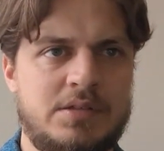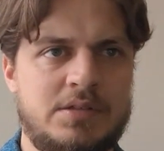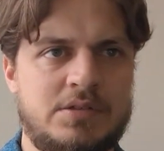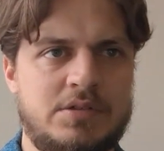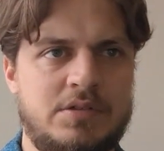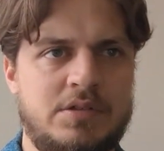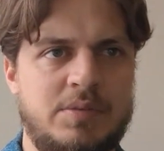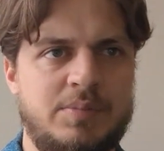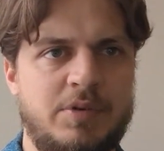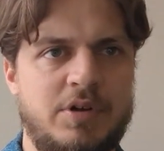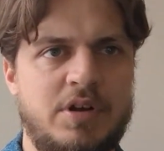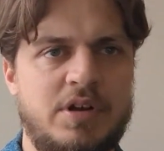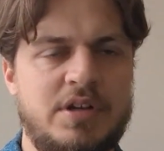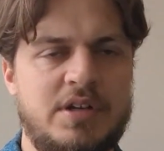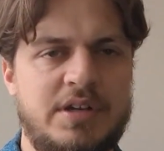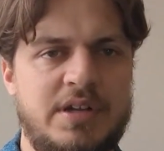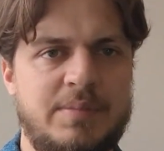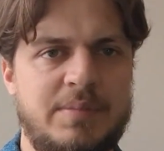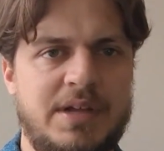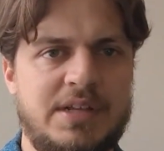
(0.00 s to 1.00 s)
So
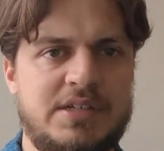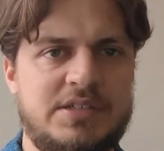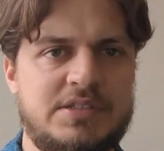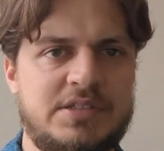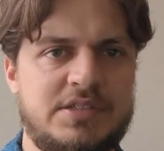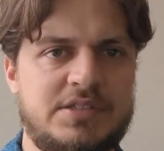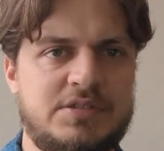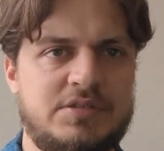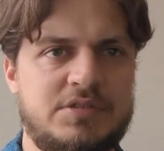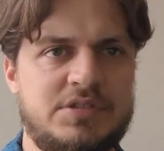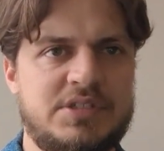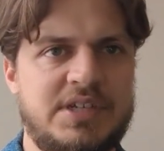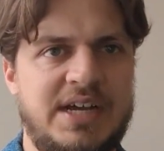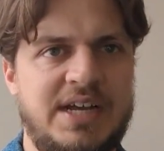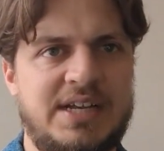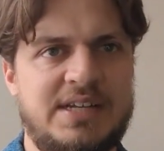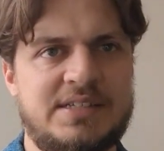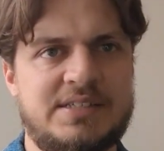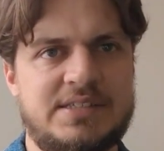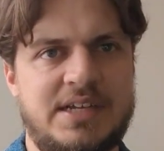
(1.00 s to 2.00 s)
Napoleon, he manages to
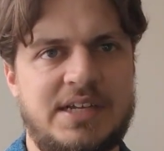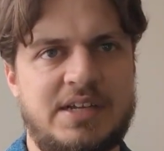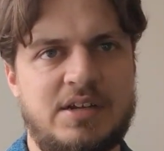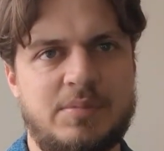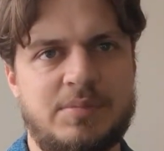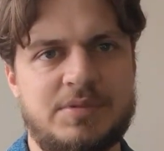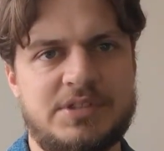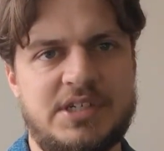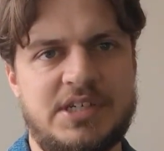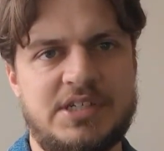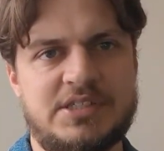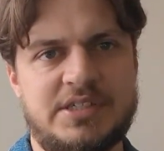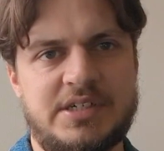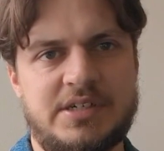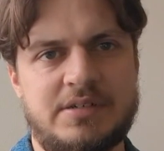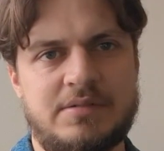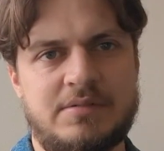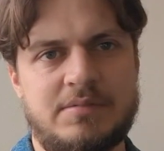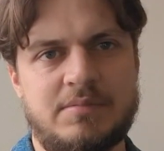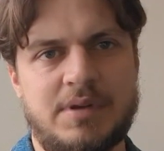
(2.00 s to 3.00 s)
silence any
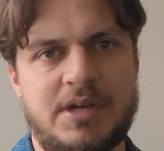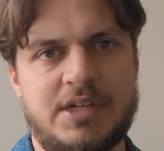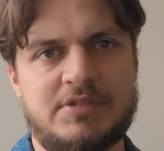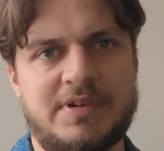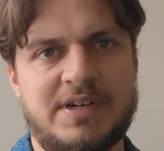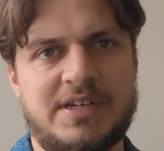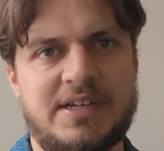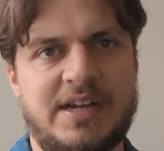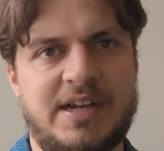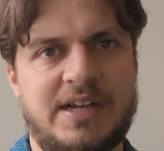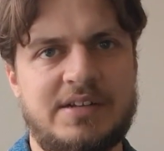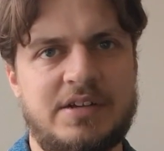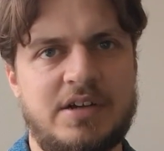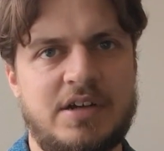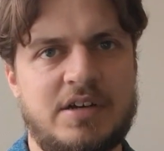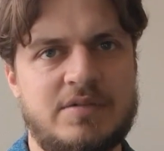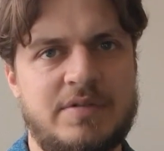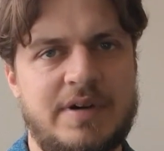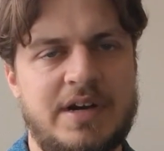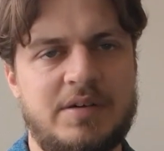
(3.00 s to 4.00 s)
opposition by threatening the
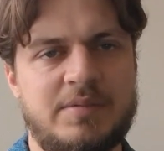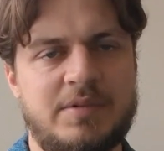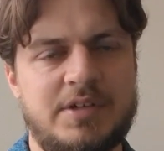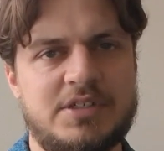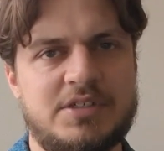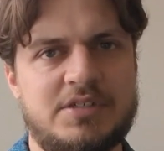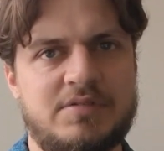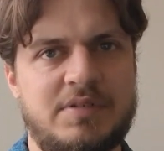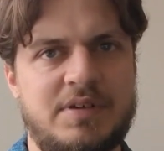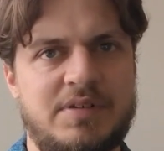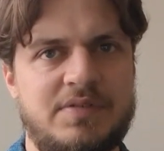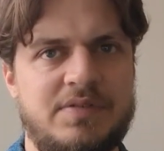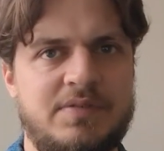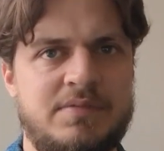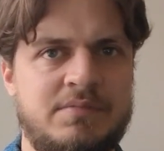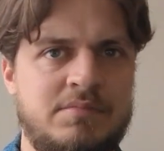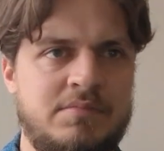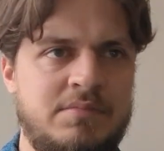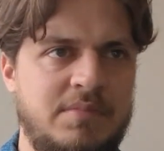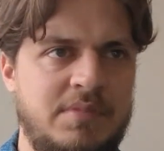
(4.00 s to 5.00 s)
other animals
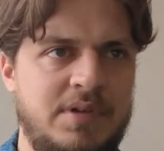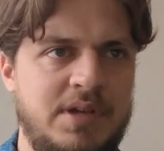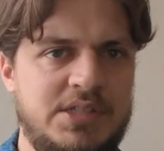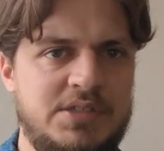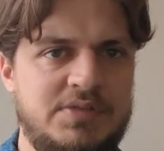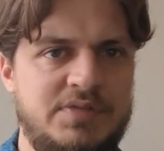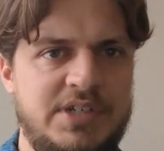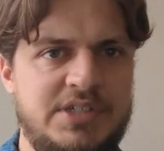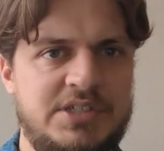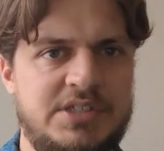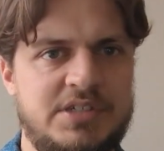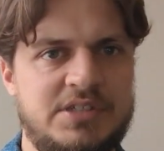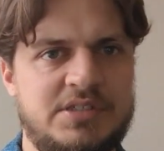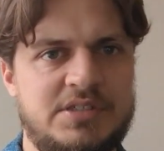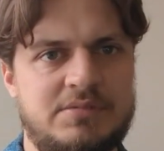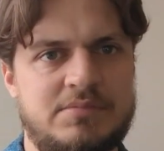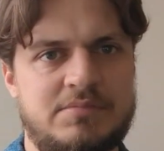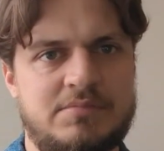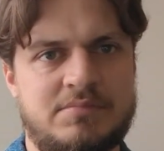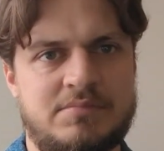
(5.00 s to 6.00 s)
with his
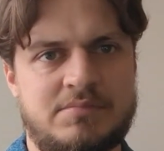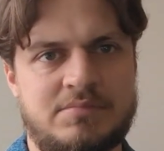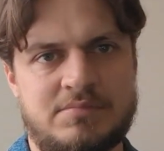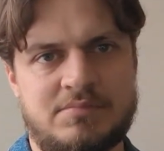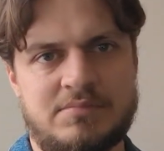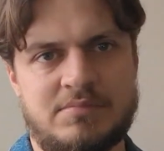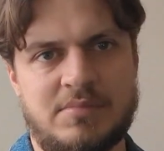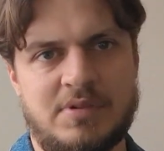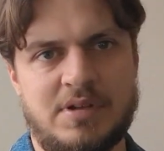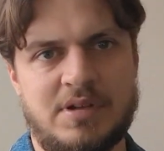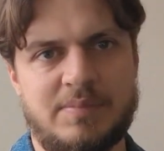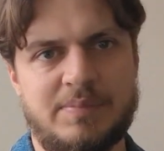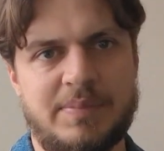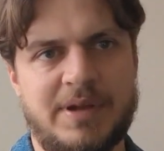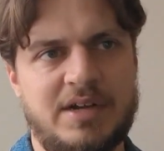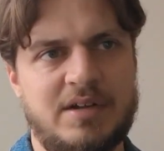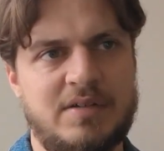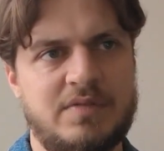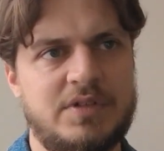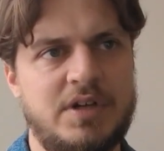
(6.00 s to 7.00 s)
vicious
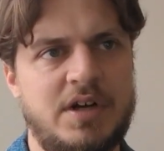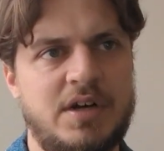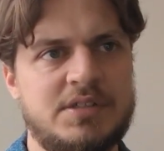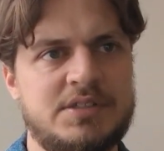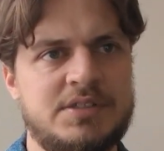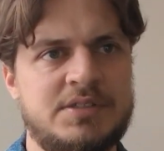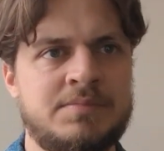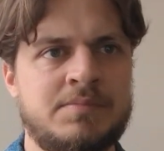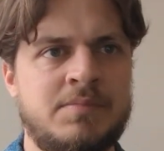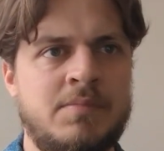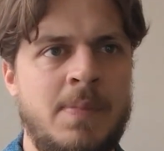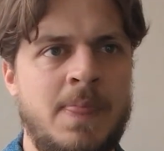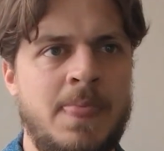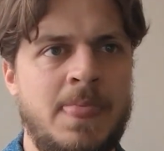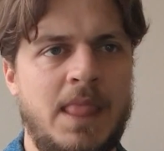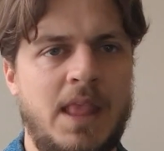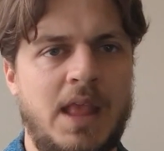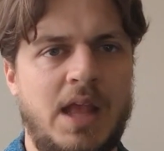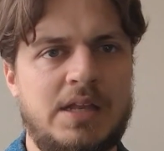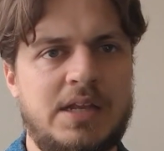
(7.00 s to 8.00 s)
pack of dogs,
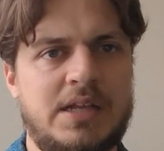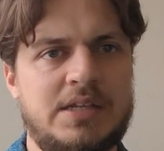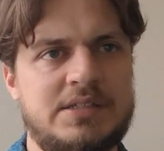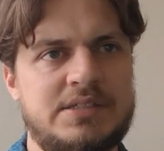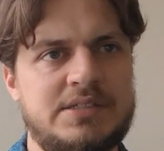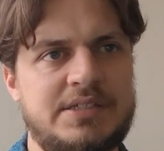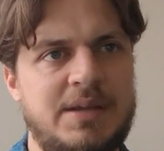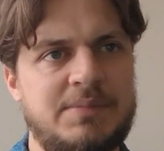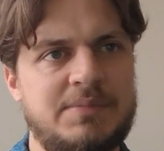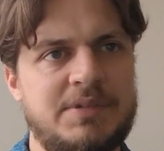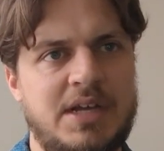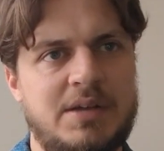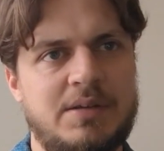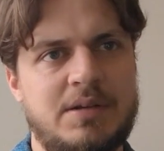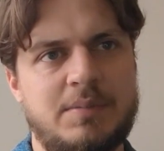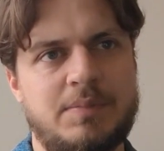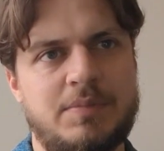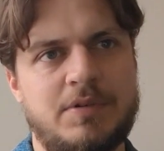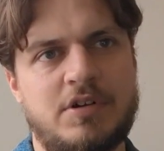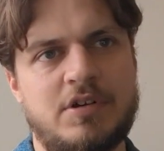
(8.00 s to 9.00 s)
and at the same time
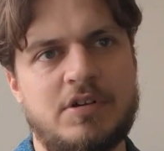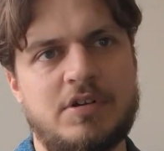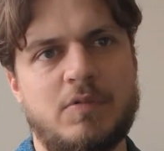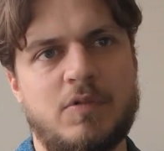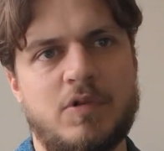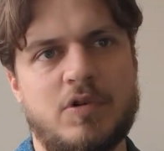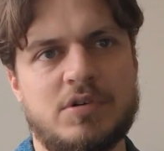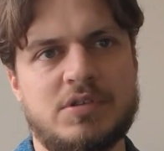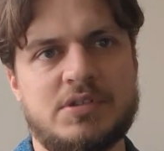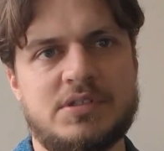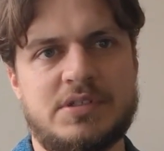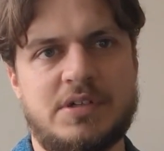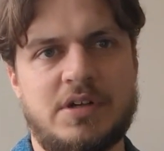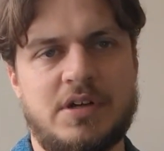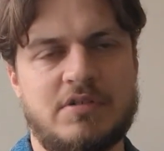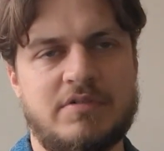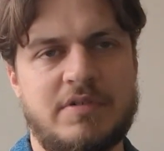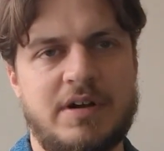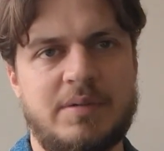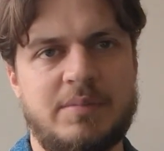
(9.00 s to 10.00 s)
Napoleon warns the
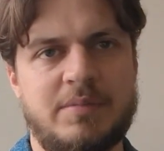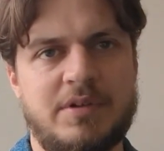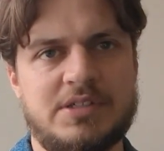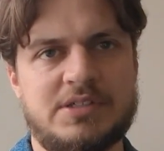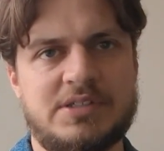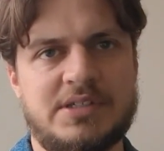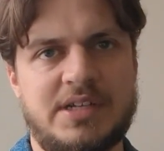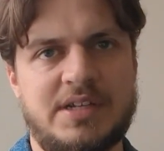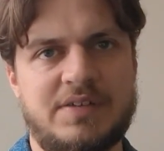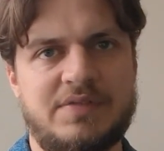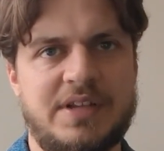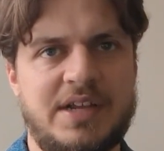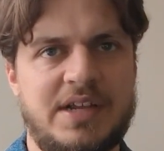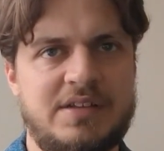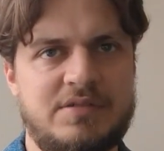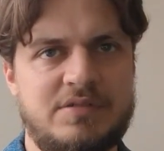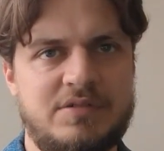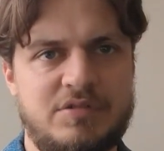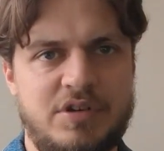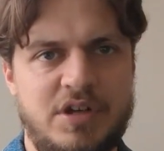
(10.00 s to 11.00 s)
other animals that if
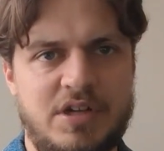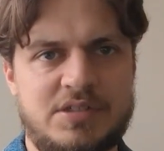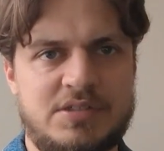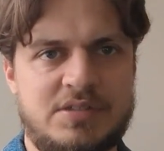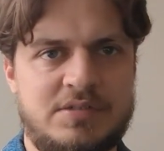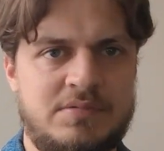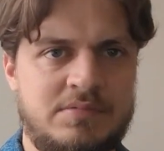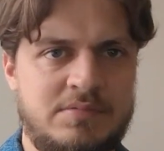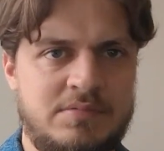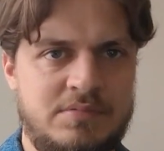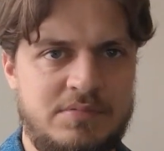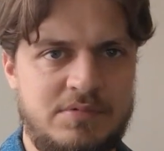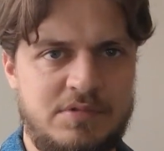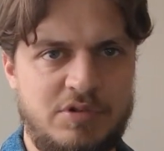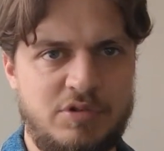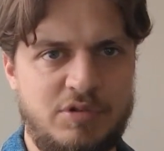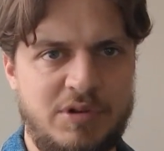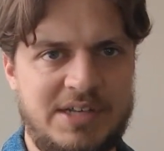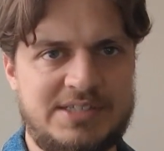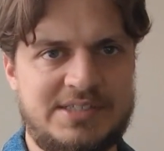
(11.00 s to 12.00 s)
they do not
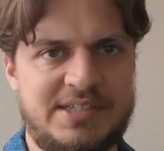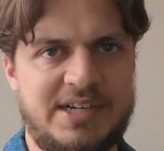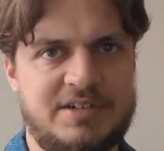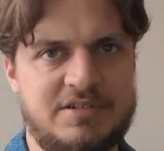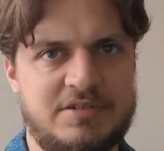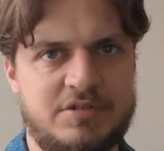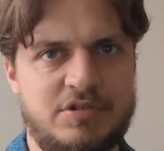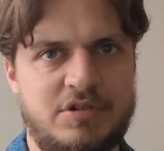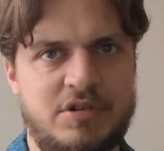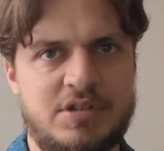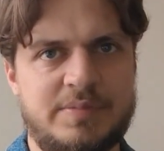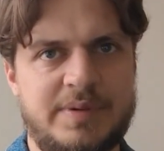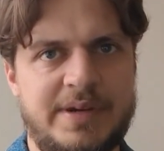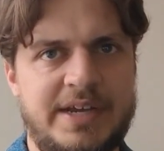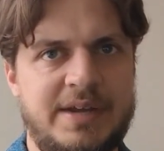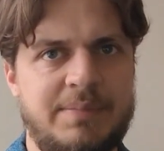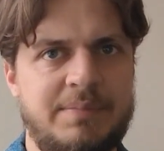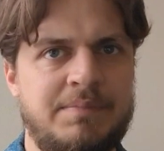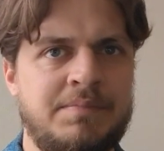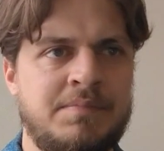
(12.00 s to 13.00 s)
do as they are told by
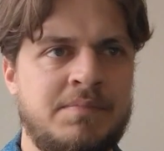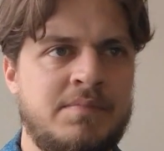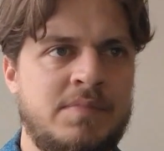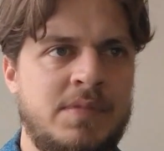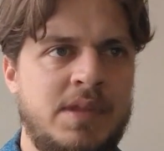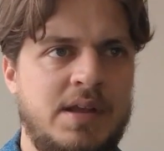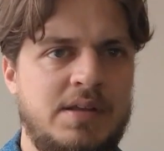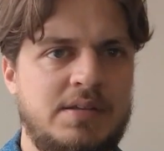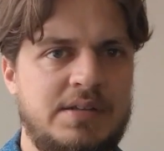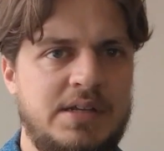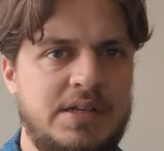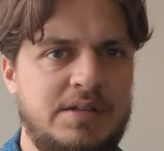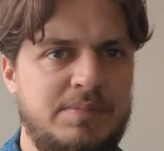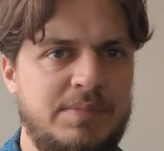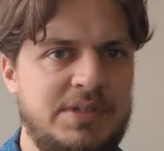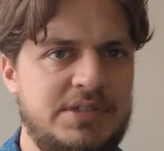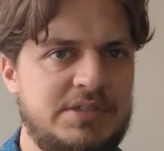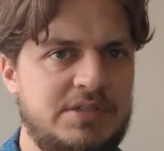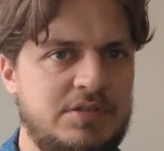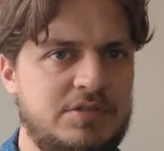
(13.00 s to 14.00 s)
him, that
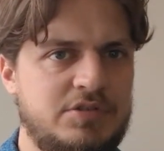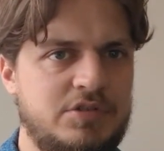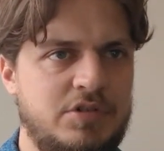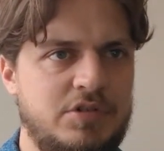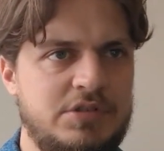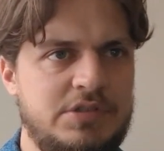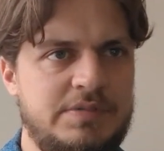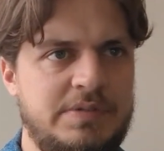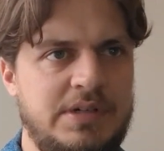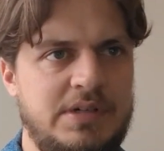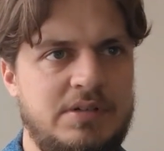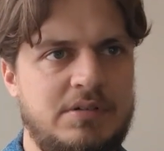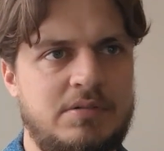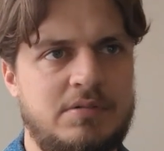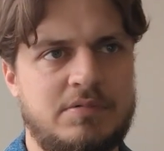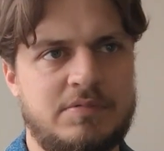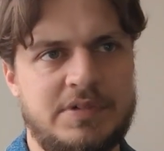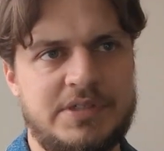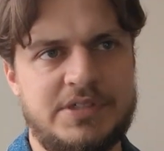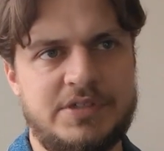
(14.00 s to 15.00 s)
Mr. Jones
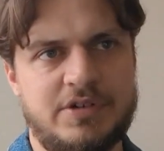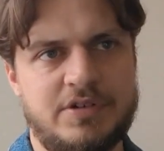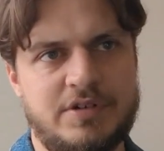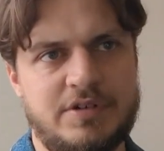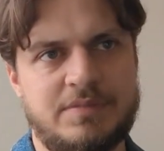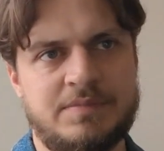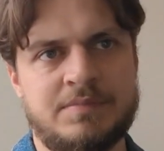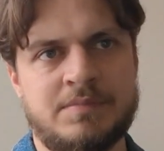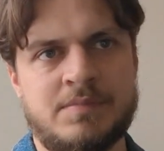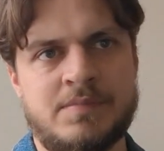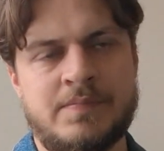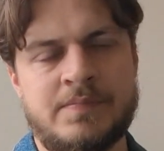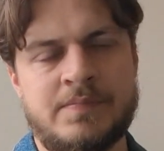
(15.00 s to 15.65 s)
will return.